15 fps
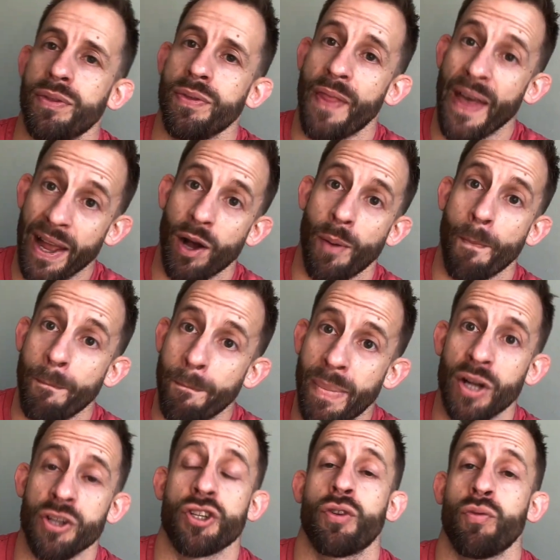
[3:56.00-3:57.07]
They are
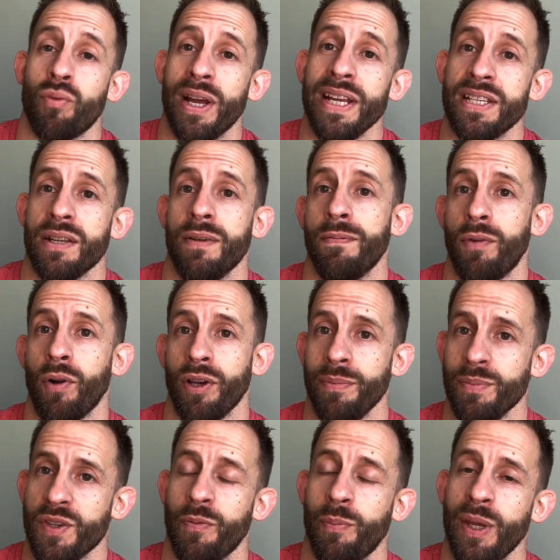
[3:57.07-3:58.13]
much greater
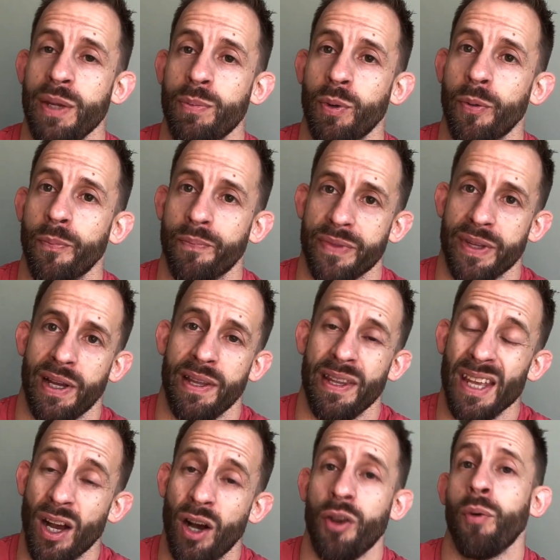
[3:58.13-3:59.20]
volumes of people, and
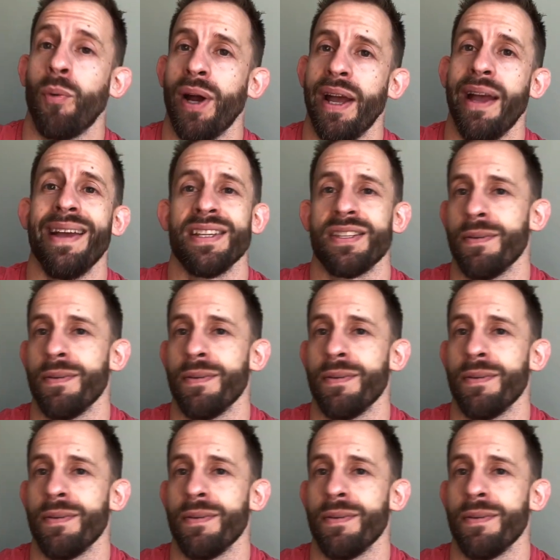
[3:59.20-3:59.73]
the unaware is